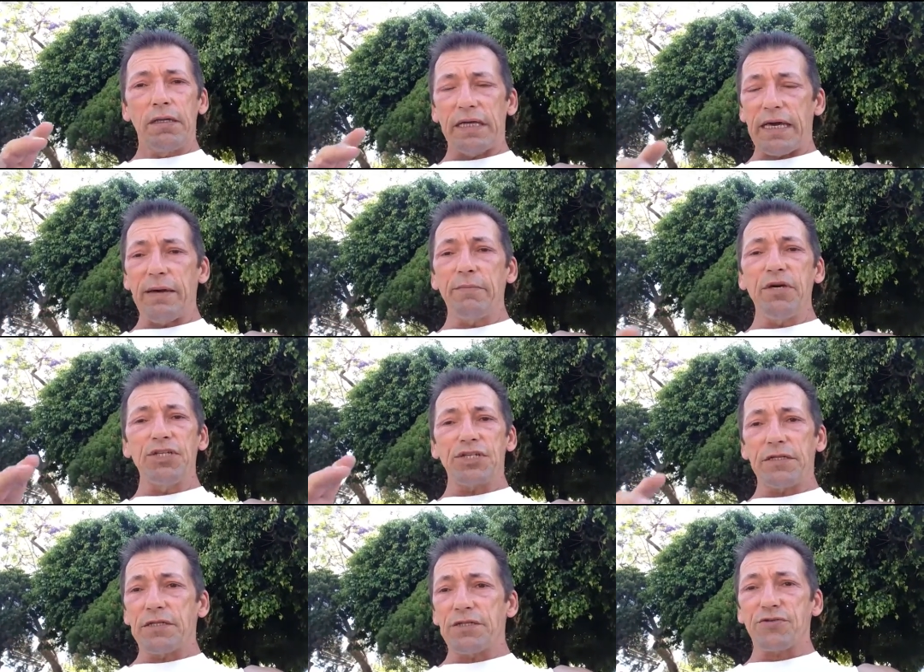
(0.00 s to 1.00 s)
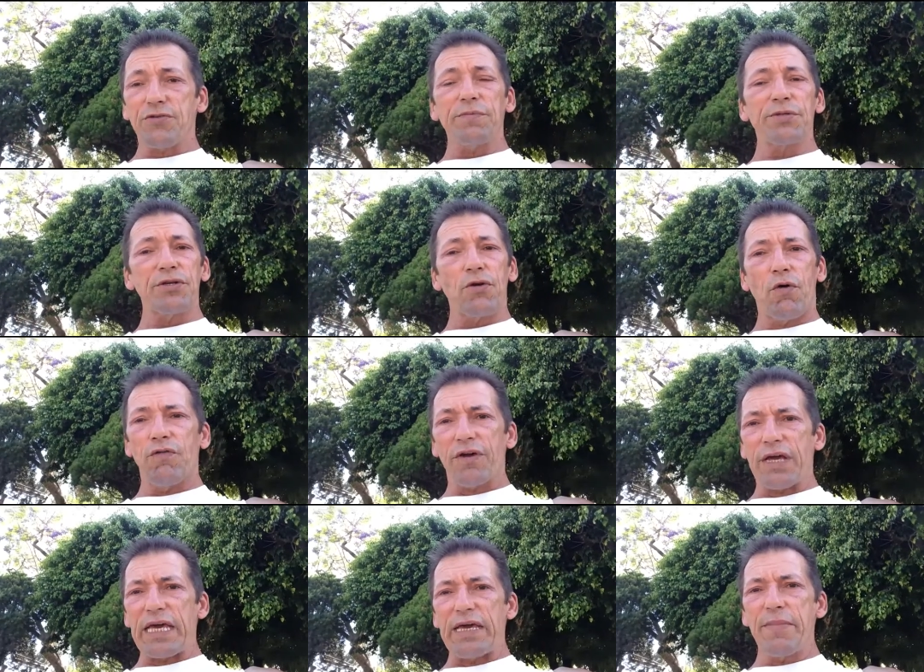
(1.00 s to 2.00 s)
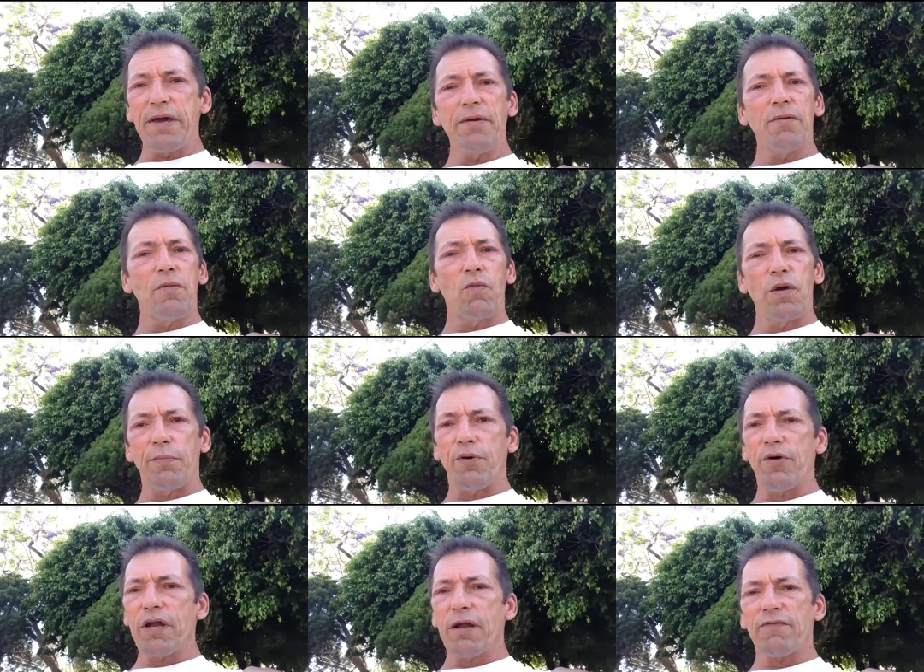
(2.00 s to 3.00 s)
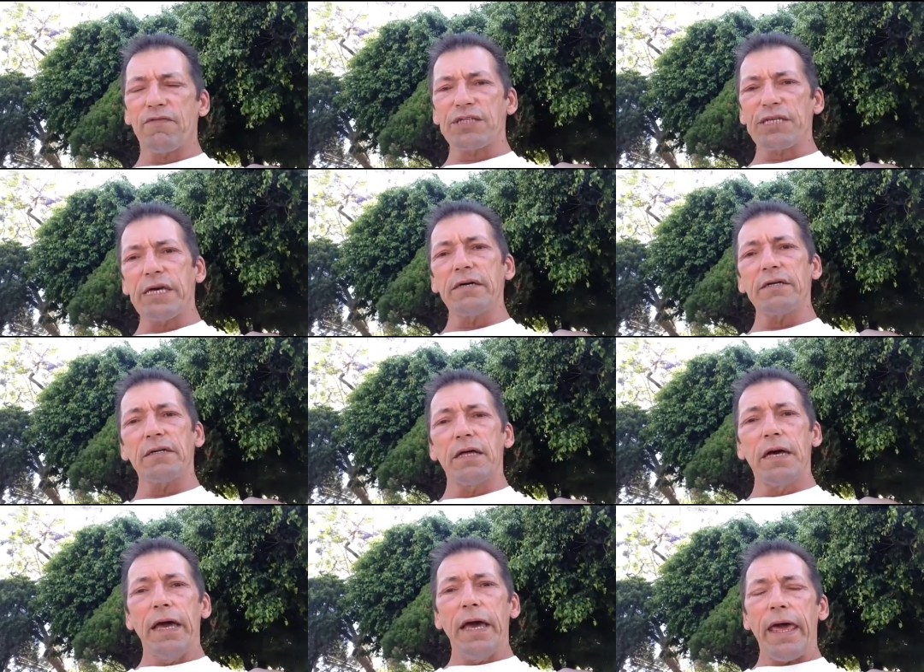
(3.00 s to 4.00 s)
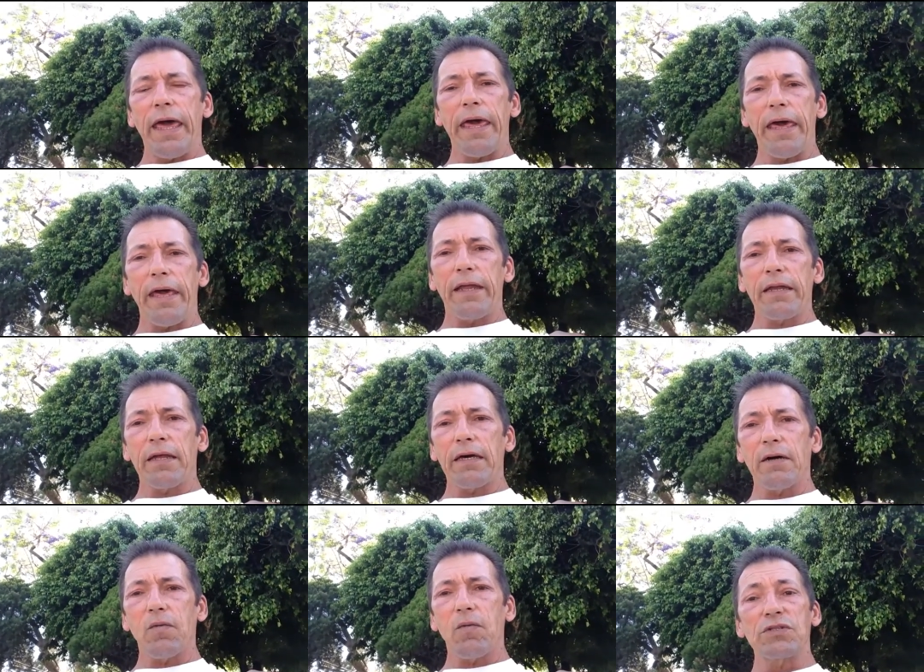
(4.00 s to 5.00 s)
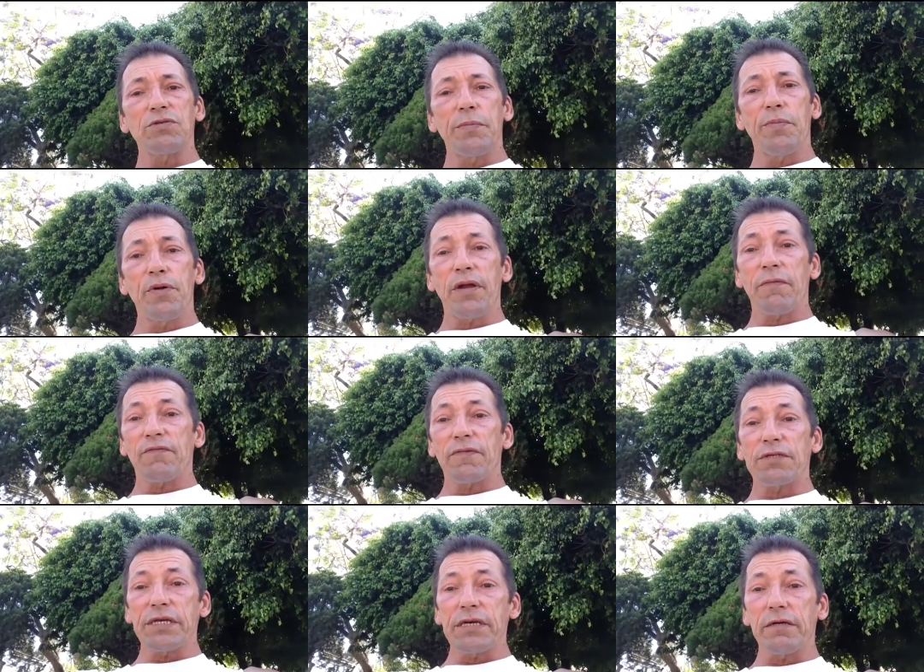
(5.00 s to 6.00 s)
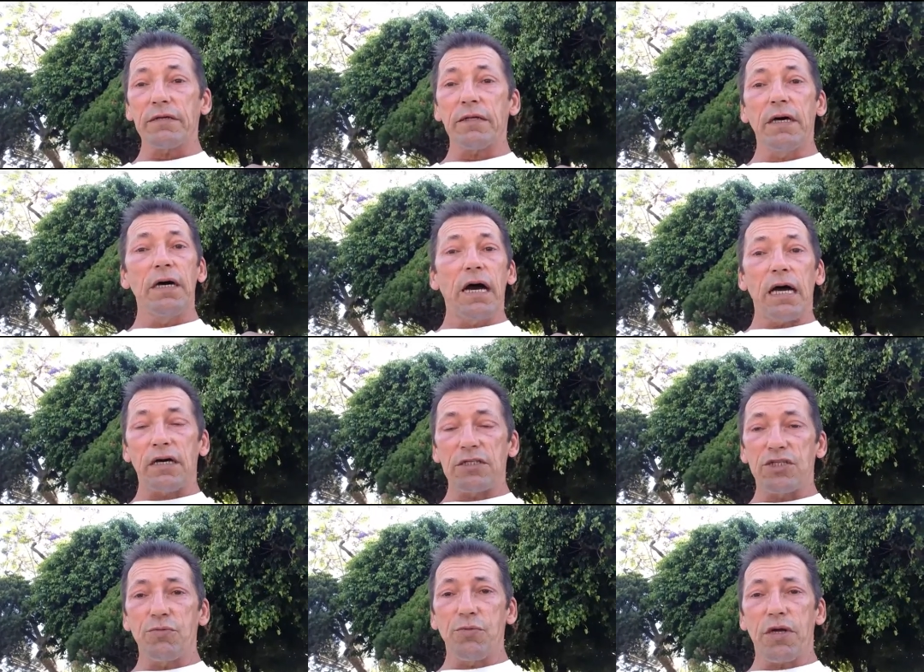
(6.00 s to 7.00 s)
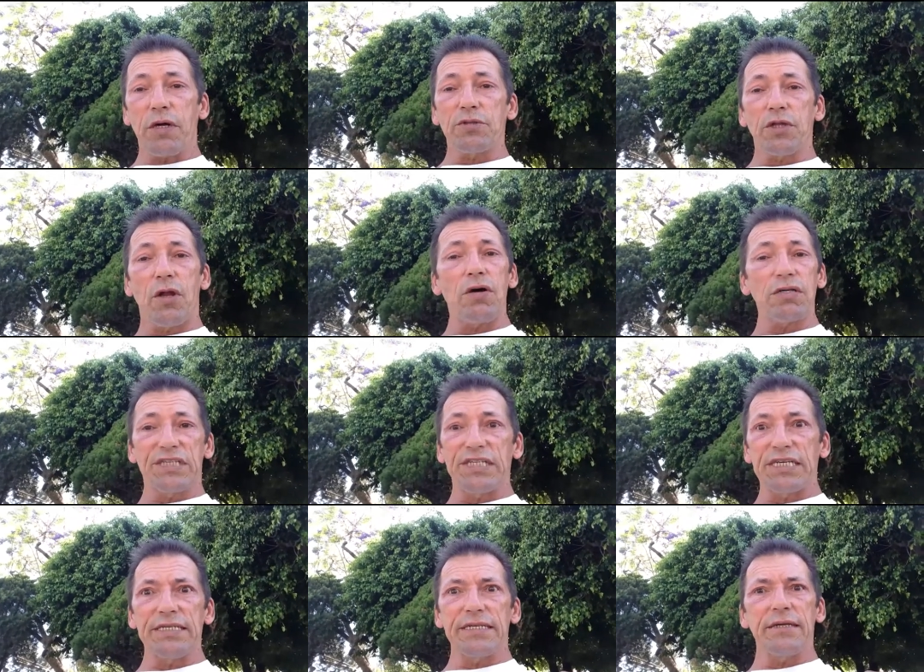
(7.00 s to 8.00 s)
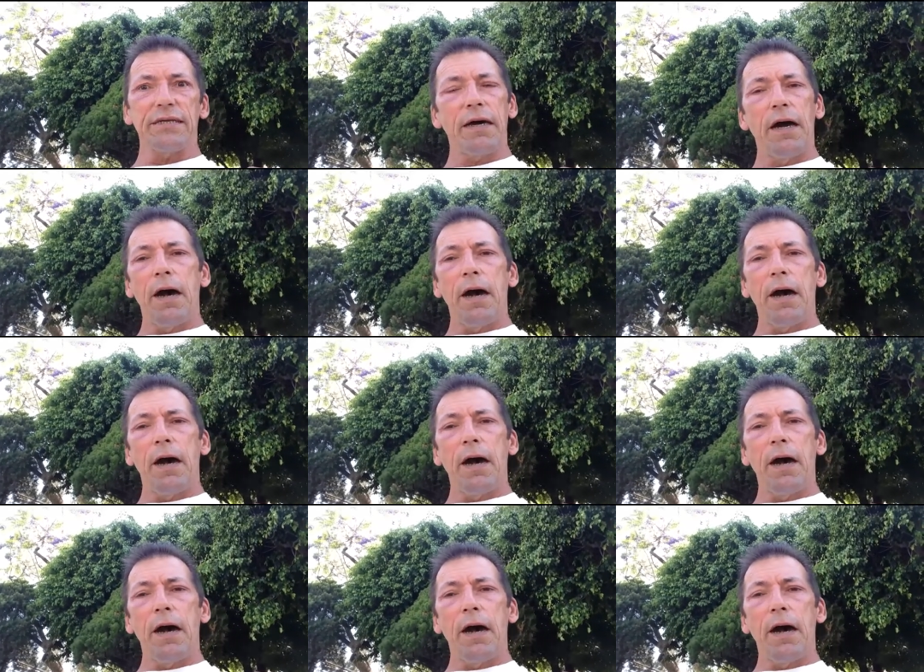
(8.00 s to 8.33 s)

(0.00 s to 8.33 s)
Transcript: the image and description, over to eBay. We put it up for sale, and uh, once we put it up for sale, consumer comes along, sees it,